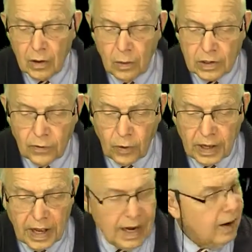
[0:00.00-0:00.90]
What's
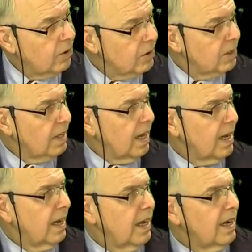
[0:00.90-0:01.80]
48 Hours? Is that
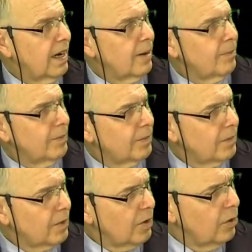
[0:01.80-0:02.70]
who